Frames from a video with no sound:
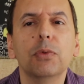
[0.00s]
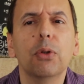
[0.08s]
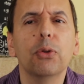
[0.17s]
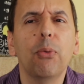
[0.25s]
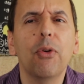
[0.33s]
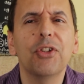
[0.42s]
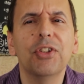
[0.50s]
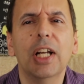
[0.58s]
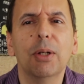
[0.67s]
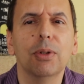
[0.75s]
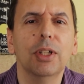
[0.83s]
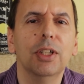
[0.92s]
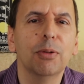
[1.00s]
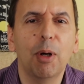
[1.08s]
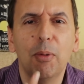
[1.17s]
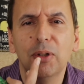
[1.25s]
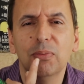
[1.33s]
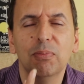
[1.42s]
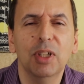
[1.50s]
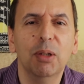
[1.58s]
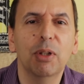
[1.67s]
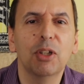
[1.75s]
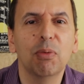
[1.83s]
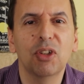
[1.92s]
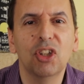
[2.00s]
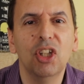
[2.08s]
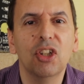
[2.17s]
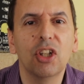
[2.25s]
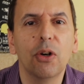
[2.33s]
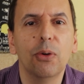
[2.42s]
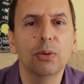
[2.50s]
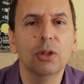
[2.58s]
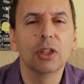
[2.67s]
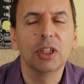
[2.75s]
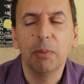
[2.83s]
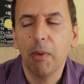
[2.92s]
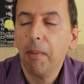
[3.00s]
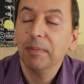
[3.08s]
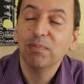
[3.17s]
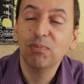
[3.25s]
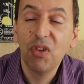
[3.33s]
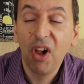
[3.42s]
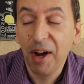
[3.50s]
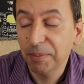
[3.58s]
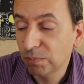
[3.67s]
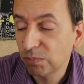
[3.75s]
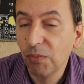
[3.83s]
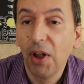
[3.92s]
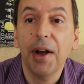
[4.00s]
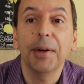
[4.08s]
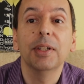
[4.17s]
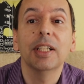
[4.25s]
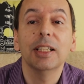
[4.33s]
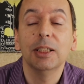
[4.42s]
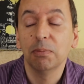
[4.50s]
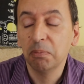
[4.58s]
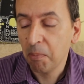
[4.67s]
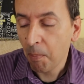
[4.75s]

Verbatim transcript: Of course, one snag with it is my, it makes my teeth go all dirty. ha! I don't care.